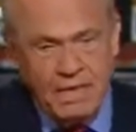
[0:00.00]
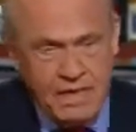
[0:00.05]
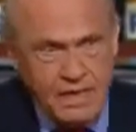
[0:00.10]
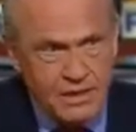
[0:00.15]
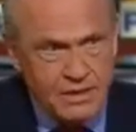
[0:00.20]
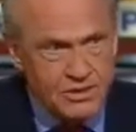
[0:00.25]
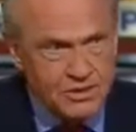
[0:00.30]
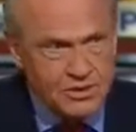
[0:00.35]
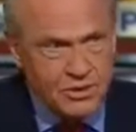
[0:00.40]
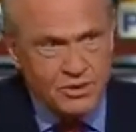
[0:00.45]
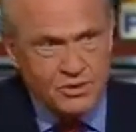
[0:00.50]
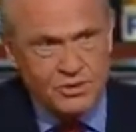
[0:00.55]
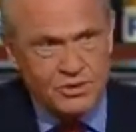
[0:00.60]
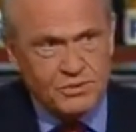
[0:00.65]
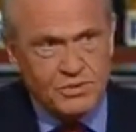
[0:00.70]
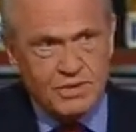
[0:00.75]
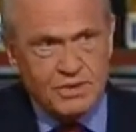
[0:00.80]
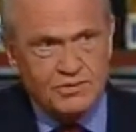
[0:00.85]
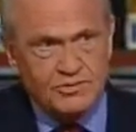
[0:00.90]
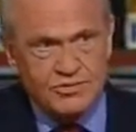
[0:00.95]
My head has
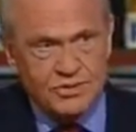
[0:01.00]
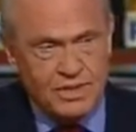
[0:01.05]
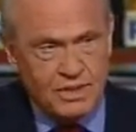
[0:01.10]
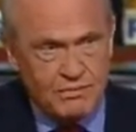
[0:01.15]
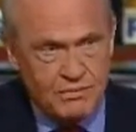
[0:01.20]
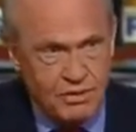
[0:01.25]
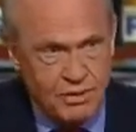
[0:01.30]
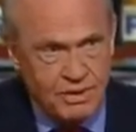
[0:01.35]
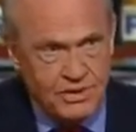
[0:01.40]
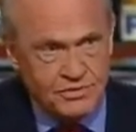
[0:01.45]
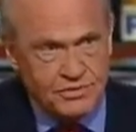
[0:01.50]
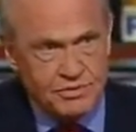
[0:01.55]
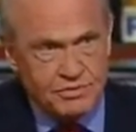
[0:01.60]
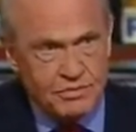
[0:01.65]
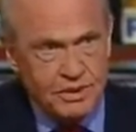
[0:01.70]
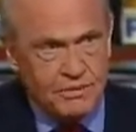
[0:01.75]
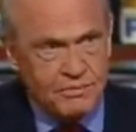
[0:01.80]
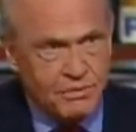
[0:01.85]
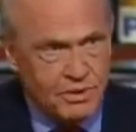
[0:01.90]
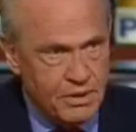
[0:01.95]
always been the same
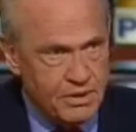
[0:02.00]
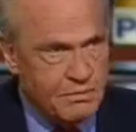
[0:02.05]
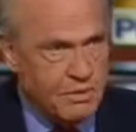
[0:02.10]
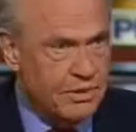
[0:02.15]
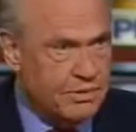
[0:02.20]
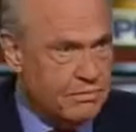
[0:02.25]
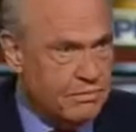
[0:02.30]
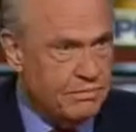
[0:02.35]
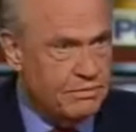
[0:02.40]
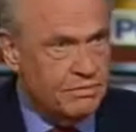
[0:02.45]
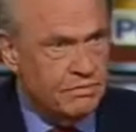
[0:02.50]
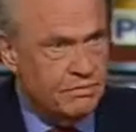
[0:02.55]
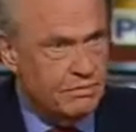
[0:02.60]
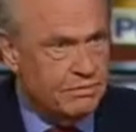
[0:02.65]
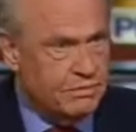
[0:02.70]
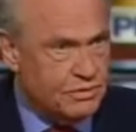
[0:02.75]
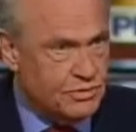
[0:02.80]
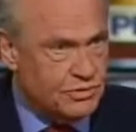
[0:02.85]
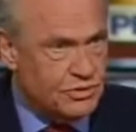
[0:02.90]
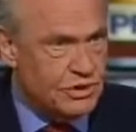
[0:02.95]
place. My public
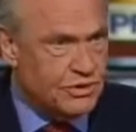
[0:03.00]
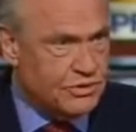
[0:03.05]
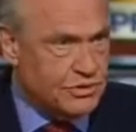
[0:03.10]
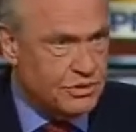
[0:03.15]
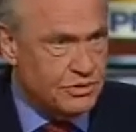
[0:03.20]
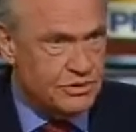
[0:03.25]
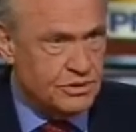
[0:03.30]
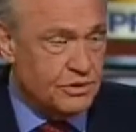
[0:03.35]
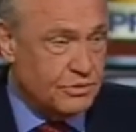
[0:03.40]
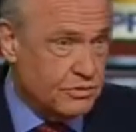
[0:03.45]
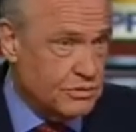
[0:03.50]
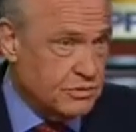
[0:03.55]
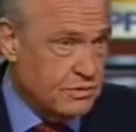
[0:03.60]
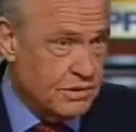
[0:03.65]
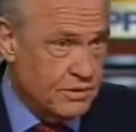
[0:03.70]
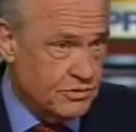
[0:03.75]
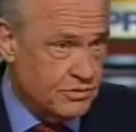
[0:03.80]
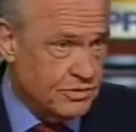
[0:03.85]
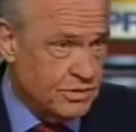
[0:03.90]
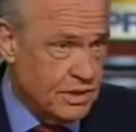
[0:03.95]
position has
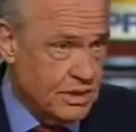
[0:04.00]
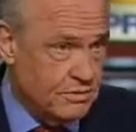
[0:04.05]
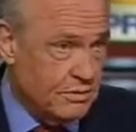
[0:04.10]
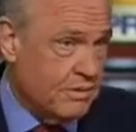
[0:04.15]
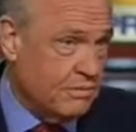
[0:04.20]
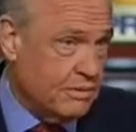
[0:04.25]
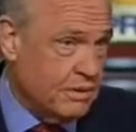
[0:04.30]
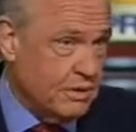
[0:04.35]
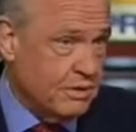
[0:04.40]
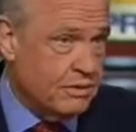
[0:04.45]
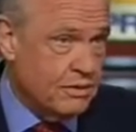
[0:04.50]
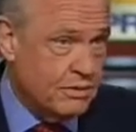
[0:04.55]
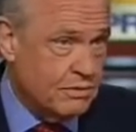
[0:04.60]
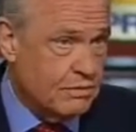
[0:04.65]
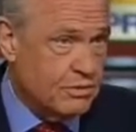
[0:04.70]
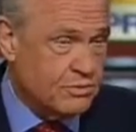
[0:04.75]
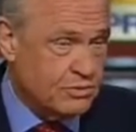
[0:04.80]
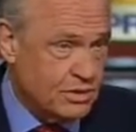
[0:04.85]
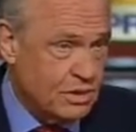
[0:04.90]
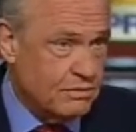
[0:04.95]
always been the same. I've been
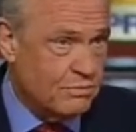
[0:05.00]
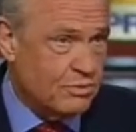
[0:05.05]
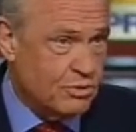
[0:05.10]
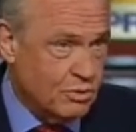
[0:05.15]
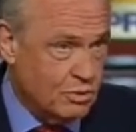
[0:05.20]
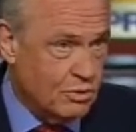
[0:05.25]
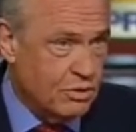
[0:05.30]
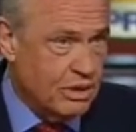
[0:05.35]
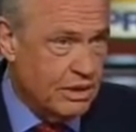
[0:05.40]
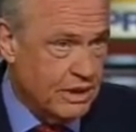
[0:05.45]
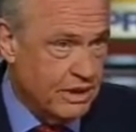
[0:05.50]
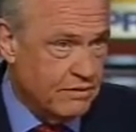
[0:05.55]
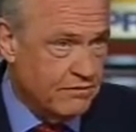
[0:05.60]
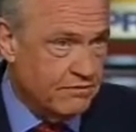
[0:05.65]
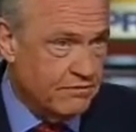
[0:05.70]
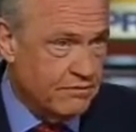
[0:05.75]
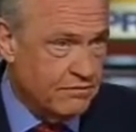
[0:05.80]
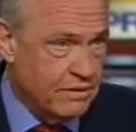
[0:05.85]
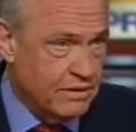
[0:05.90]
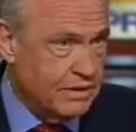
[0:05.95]
100%
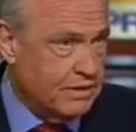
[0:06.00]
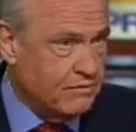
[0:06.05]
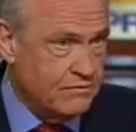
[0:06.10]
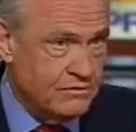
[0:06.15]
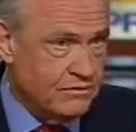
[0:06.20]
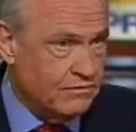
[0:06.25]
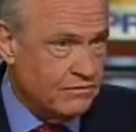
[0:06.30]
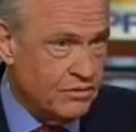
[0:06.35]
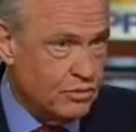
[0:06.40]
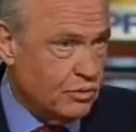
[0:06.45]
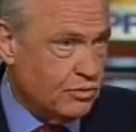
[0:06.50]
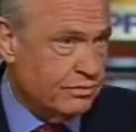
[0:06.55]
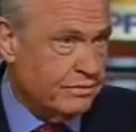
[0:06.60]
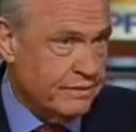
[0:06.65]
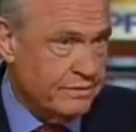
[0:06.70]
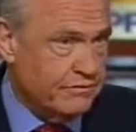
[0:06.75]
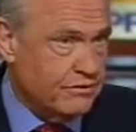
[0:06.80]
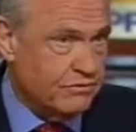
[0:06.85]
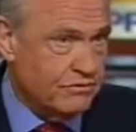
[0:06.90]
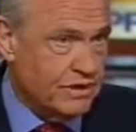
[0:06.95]
pro-life in every
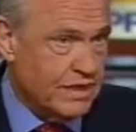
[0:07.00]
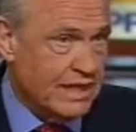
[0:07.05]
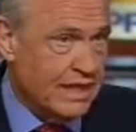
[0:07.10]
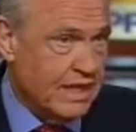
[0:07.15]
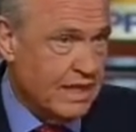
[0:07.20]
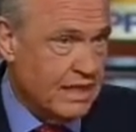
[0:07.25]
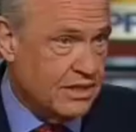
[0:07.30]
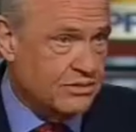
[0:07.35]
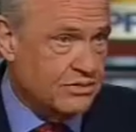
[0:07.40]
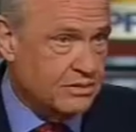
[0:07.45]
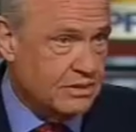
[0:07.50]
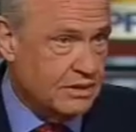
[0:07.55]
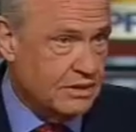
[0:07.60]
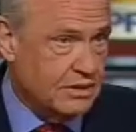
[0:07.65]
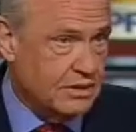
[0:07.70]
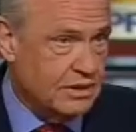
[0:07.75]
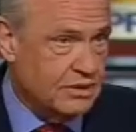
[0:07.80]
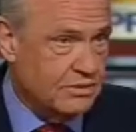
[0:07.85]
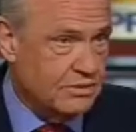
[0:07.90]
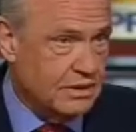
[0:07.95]
vote I've ever
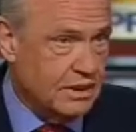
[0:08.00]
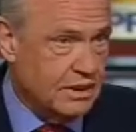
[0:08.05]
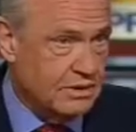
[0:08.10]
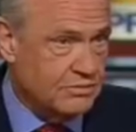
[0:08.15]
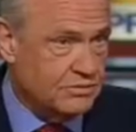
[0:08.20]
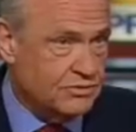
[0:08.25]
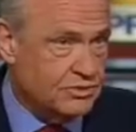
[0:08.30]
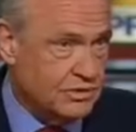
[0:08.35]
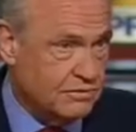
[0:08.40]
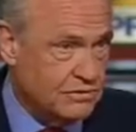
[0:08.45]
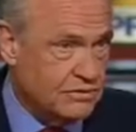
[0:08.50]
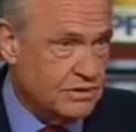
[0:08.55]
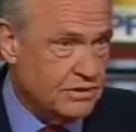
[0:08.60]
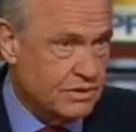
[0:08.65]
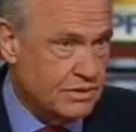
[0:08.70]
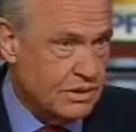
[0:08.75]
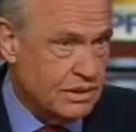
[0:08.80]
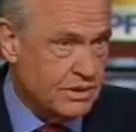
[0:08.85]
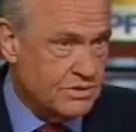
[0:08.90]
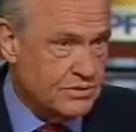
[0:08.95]
cast in my
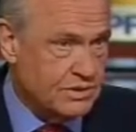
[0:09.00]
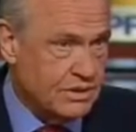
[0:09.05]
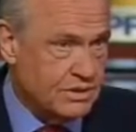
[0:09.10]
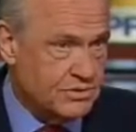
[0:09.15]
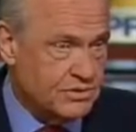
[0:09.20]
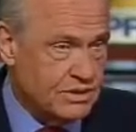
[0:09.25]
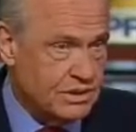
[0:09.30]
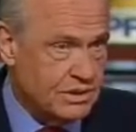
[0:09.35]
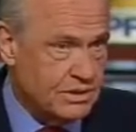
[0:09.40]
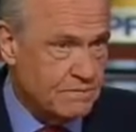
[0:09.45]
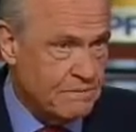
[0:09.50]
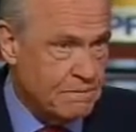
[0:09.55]
service in the United States.